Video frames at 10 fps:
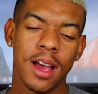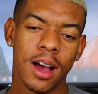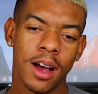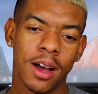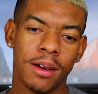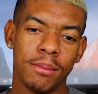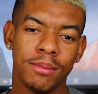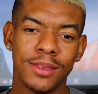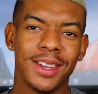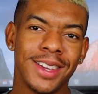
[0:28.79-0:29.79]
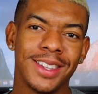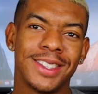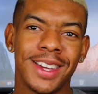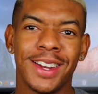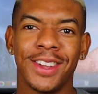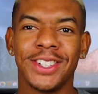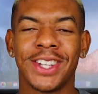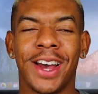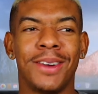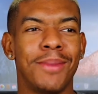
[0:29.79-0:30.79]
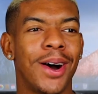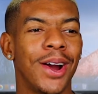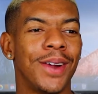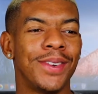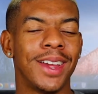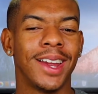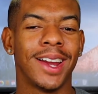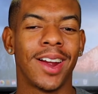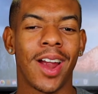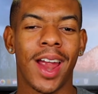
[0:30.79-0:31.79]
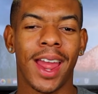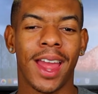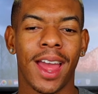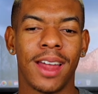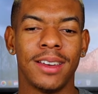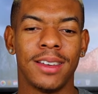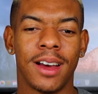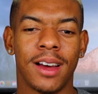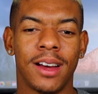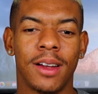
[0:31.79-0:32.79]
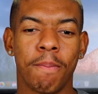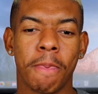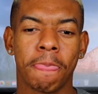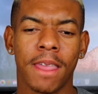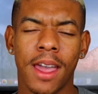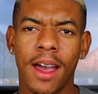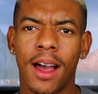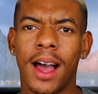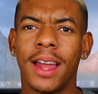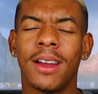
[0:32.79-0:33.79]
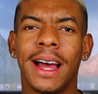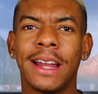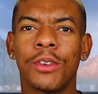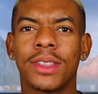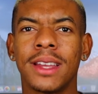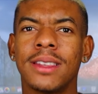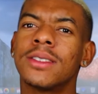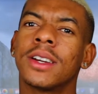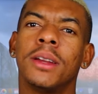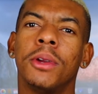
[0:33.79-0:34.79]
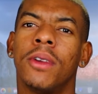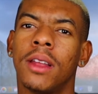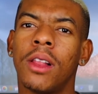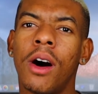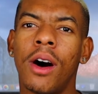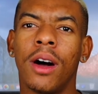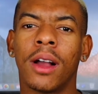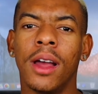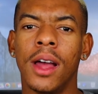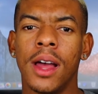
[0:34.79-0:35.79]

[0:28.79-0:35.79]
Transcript: um, see another side of Marv here, and uh, yeah, I don't, I don't think these are going to be really long.